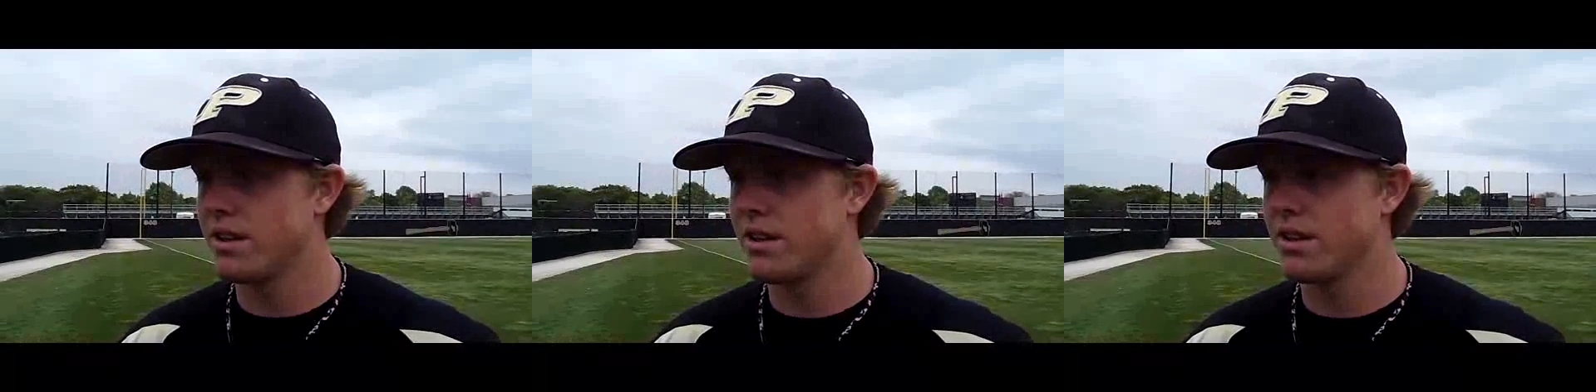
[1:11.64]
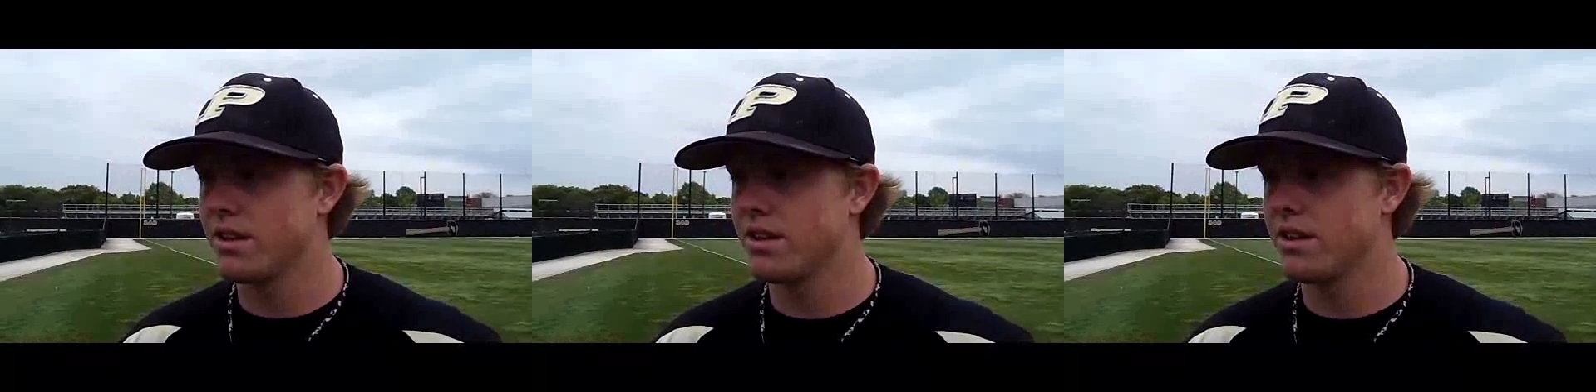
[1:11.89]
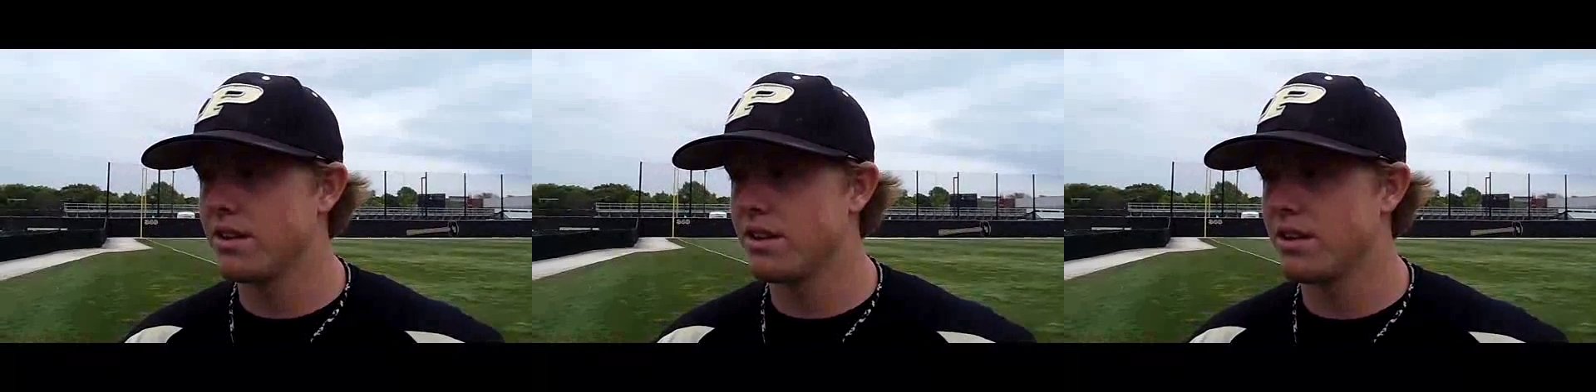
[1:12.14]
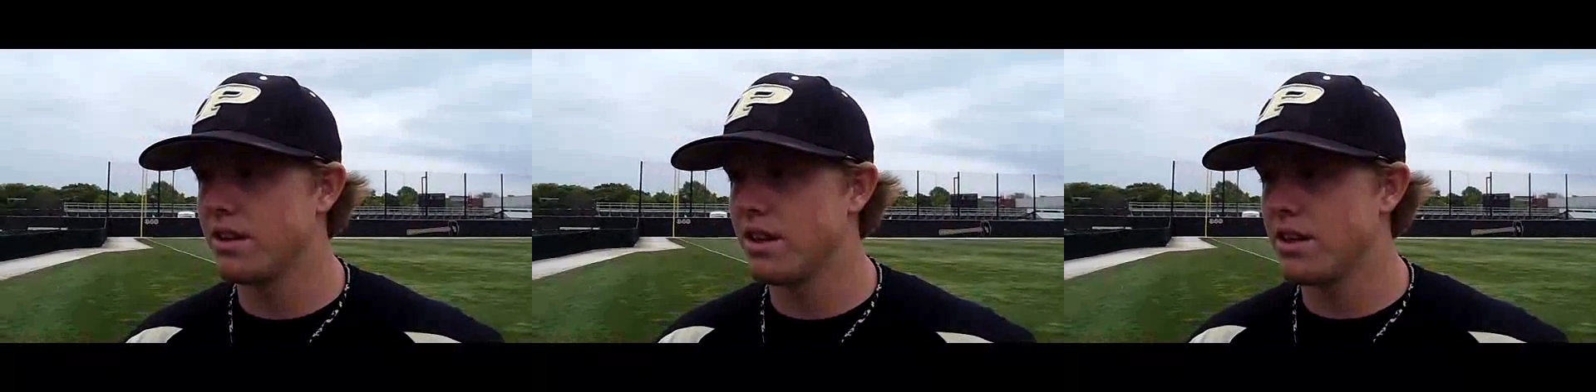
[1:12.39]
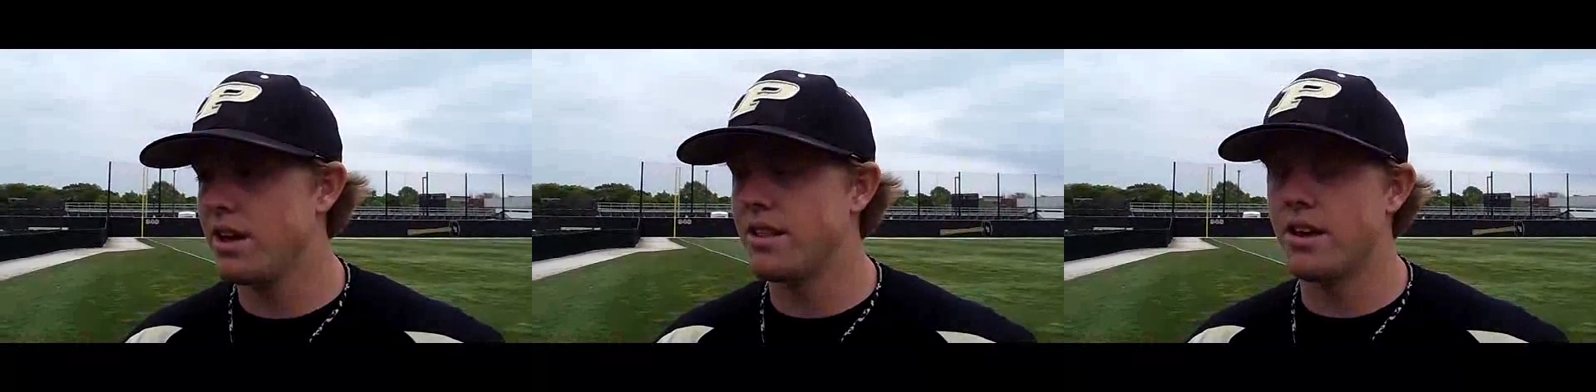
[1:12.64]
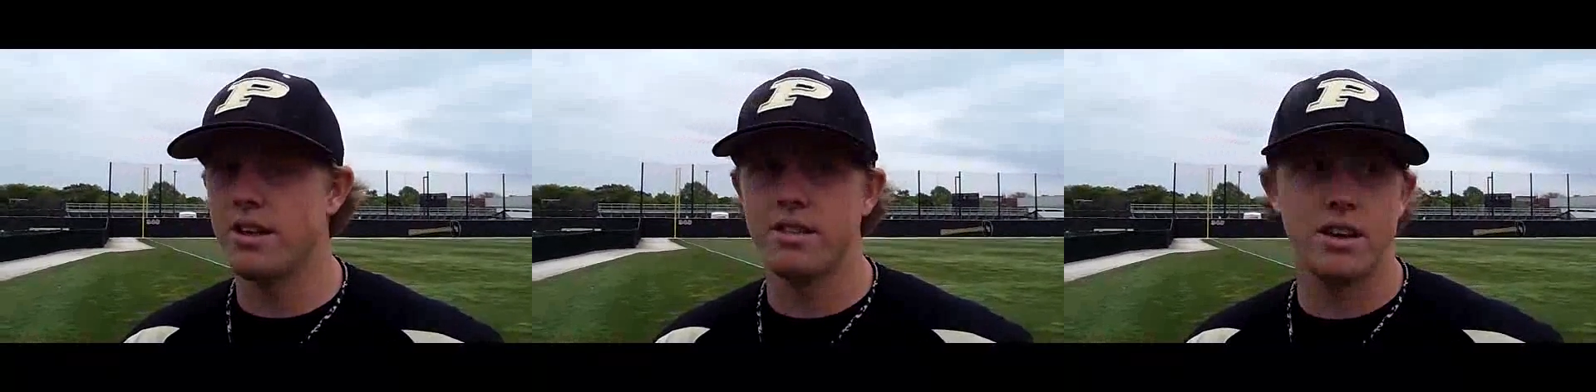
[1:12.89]

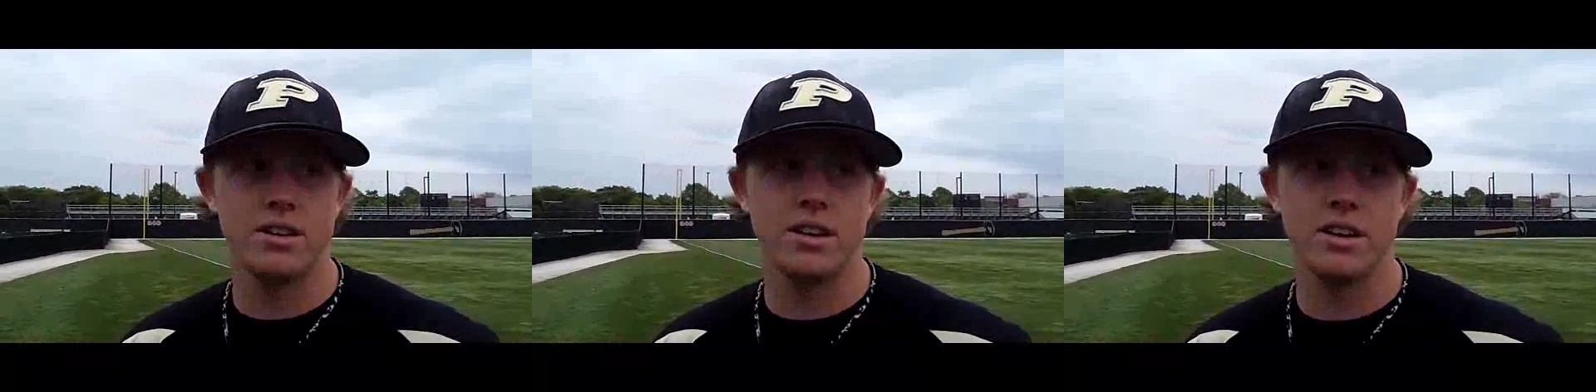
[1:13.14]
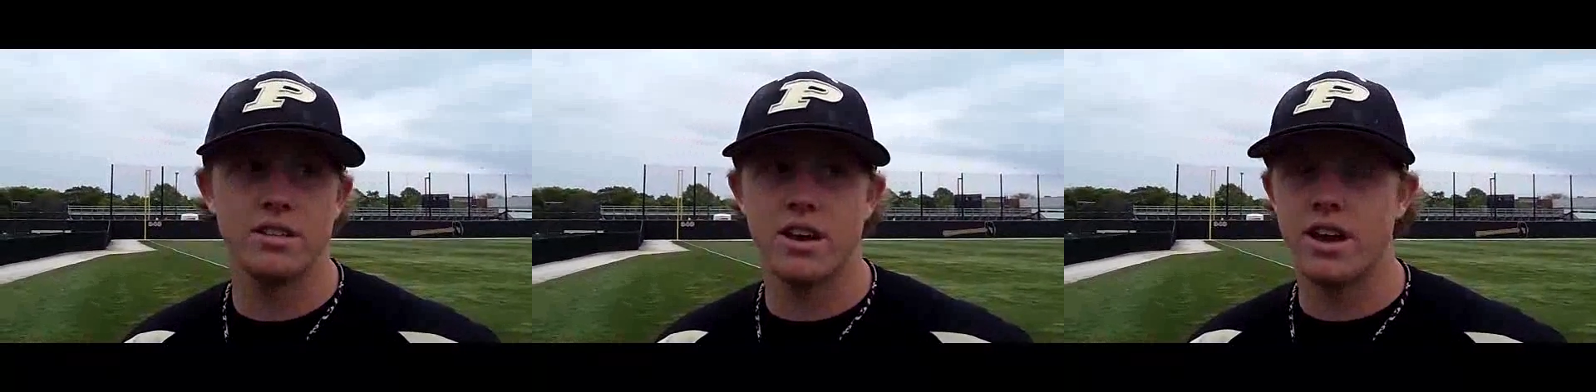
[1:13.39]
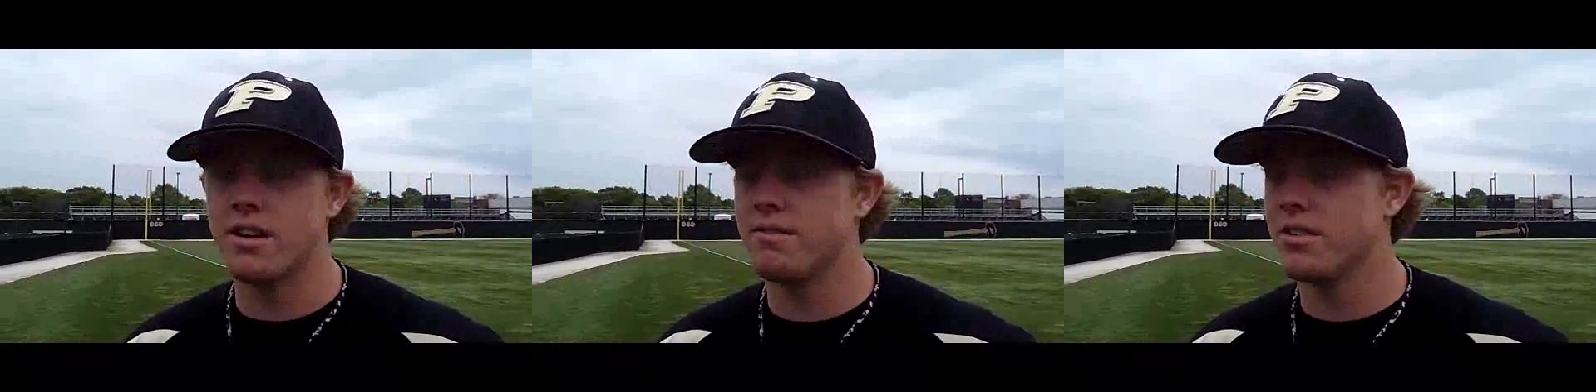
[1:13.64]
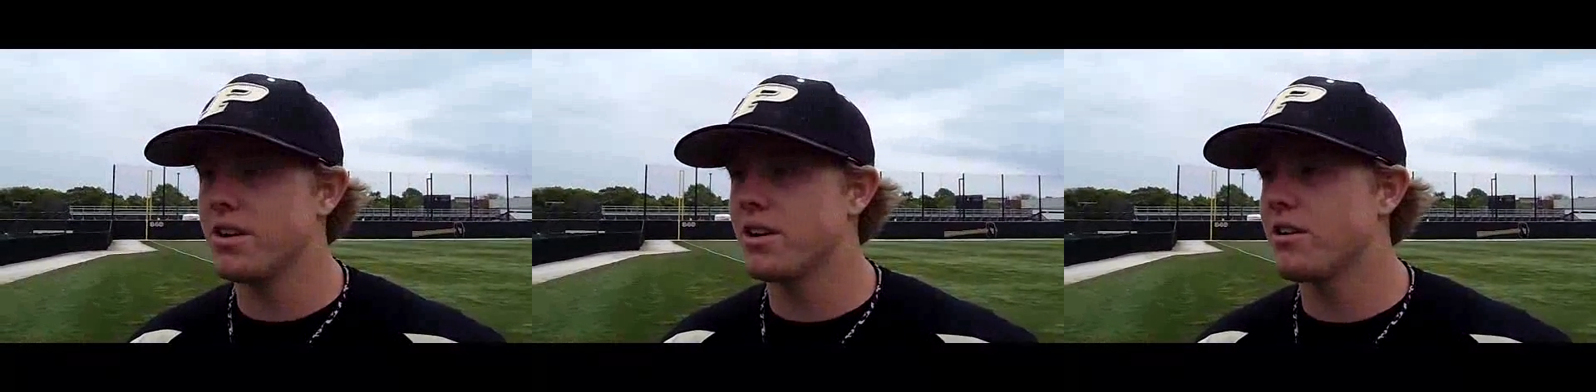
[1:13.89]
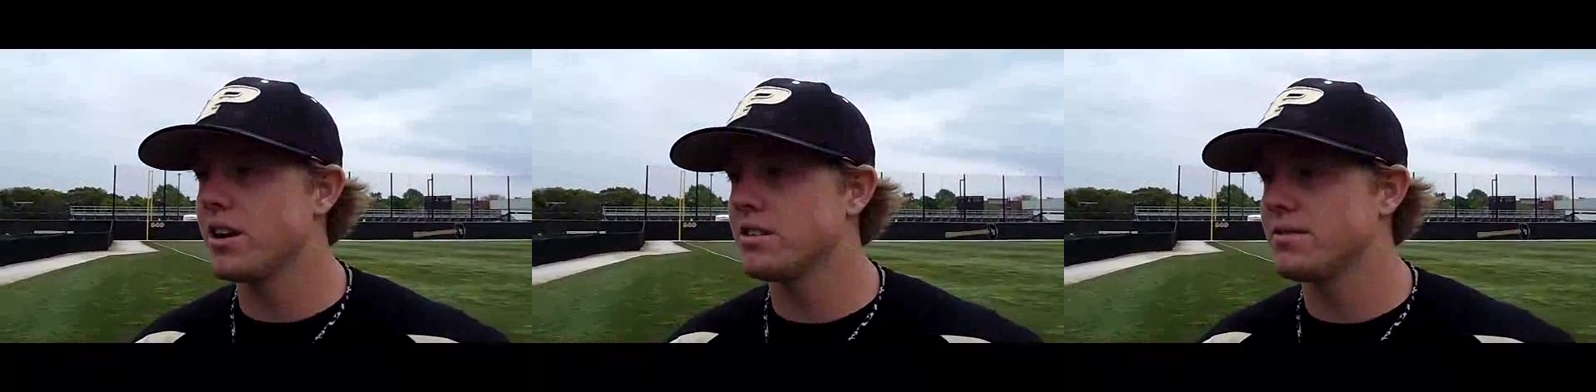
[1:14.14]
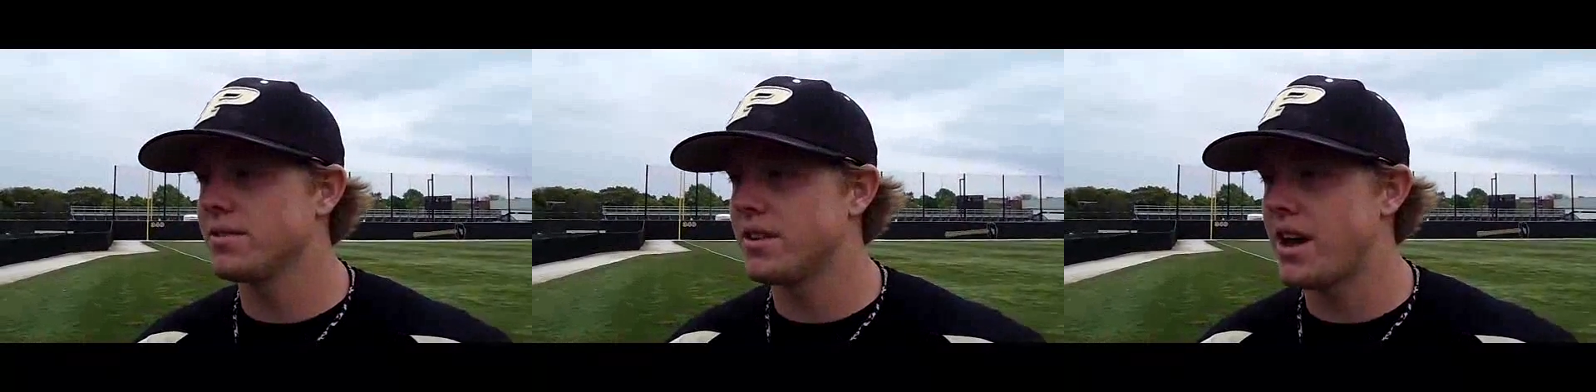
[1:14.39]
And they did. They had a very
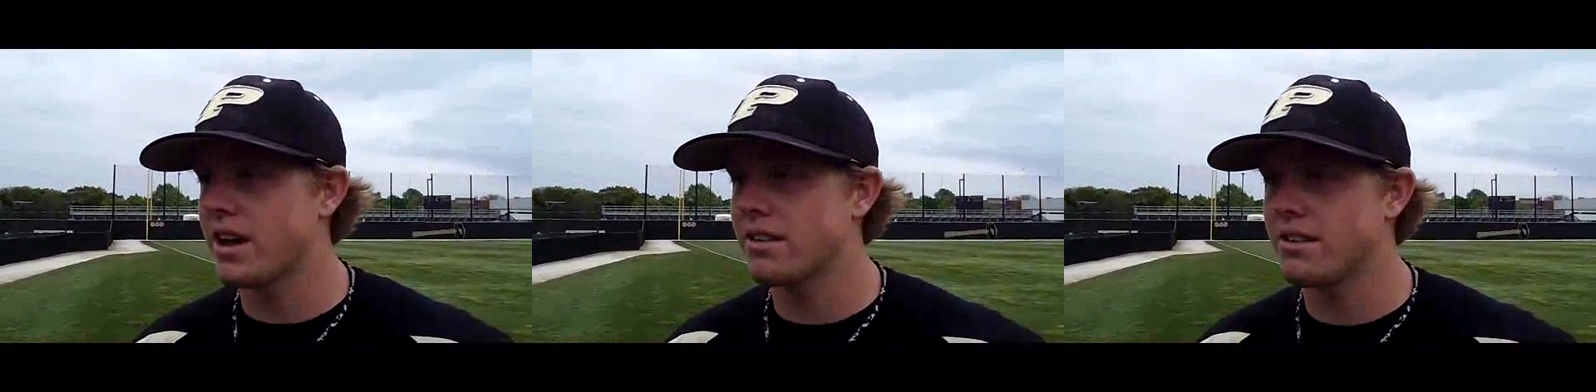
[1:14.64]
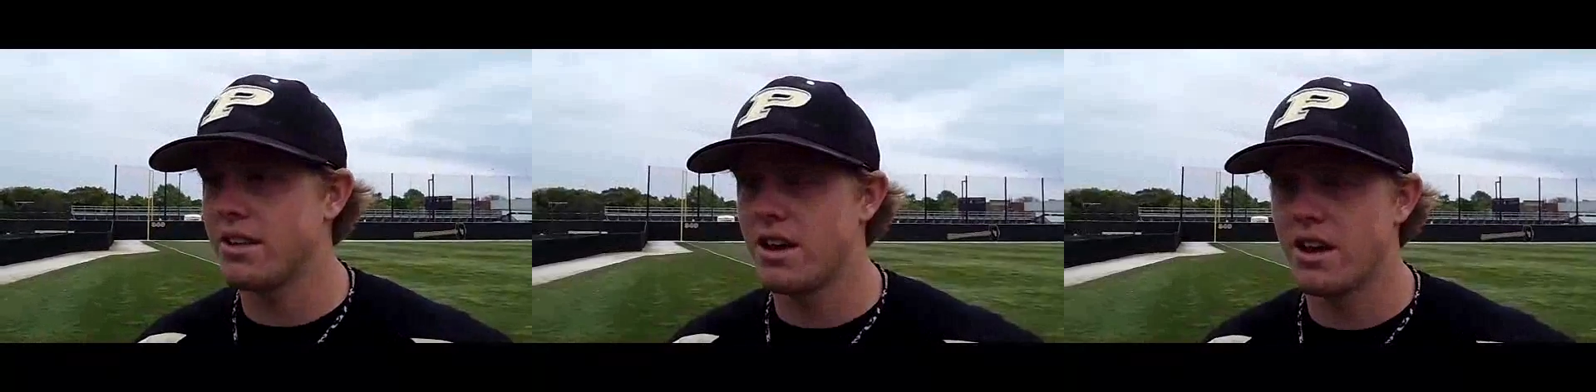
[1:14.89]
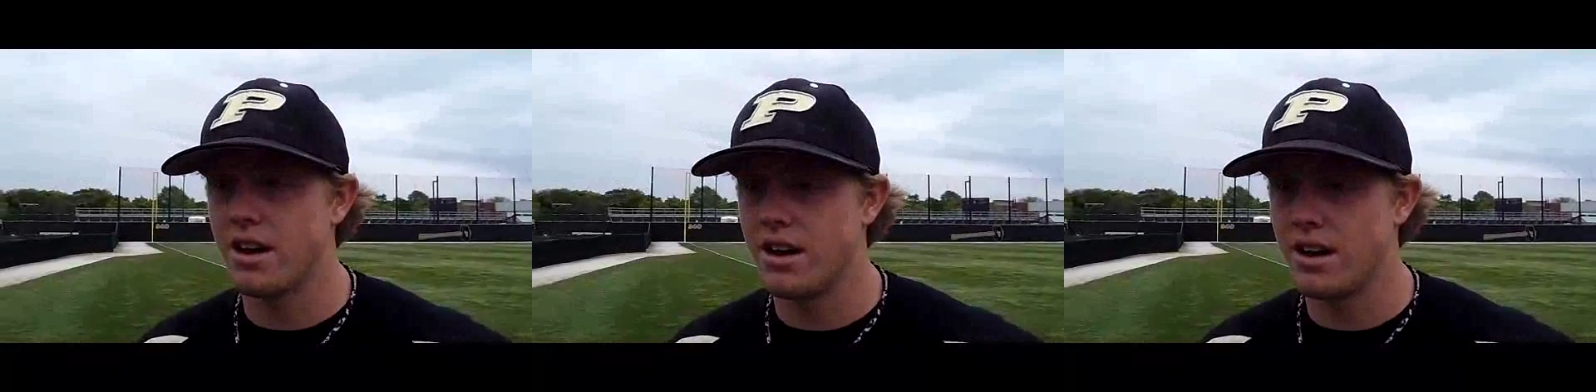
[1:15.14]
aggressive attack today.